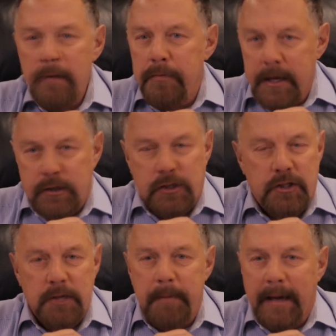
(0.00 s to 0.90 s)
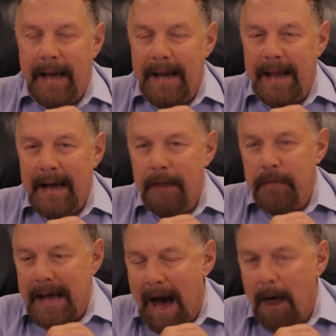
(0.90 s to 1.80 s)
this is the beginning of
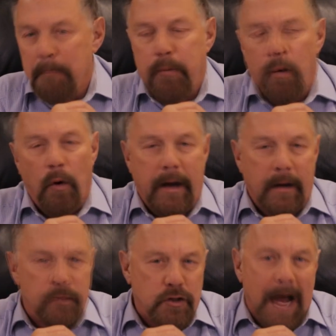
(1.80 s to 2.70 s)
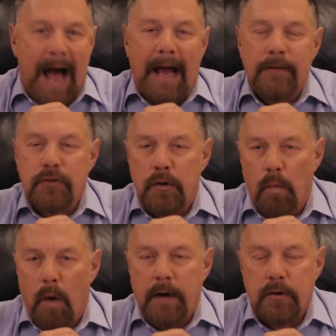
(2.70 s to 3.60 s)
the outpouring of signs and
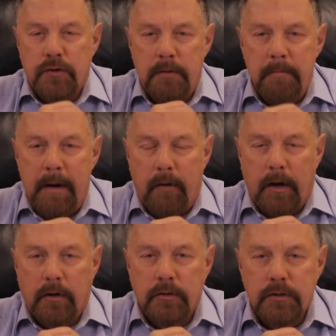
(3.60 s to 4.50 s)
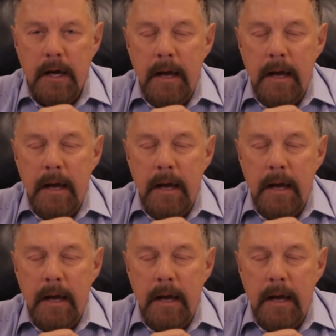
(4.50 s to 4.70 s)
wonders and miracles.